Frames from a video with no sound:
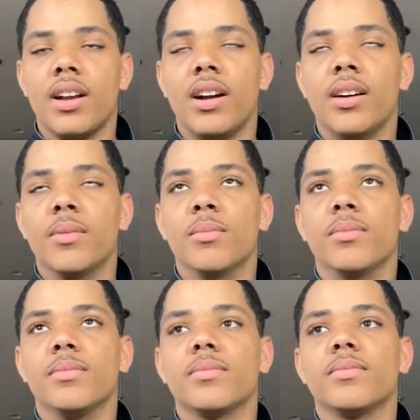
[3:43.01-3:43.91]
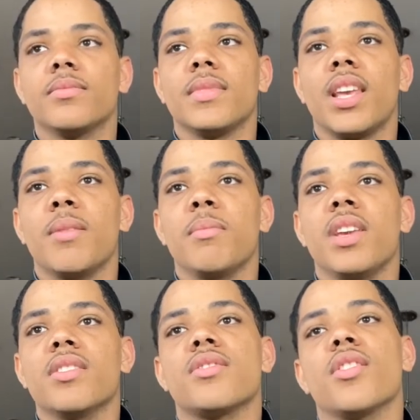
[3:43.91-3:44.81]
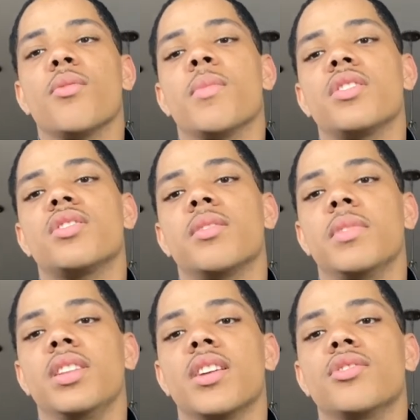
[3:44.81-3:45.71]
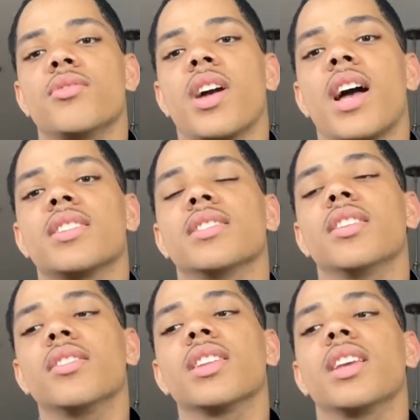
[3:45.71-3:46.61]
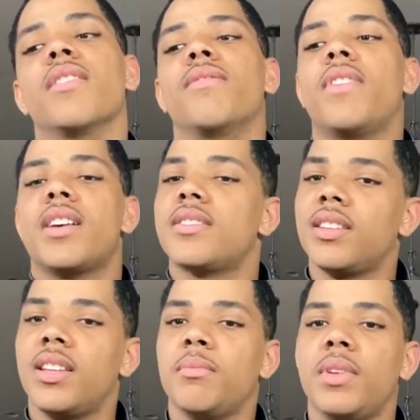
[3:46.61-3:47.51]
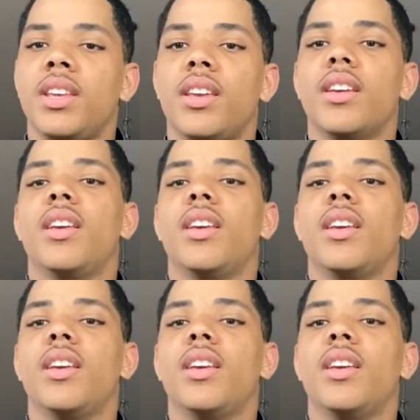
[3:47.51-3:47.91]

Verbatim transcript: Um, it means so much to me that you guys literally invested in me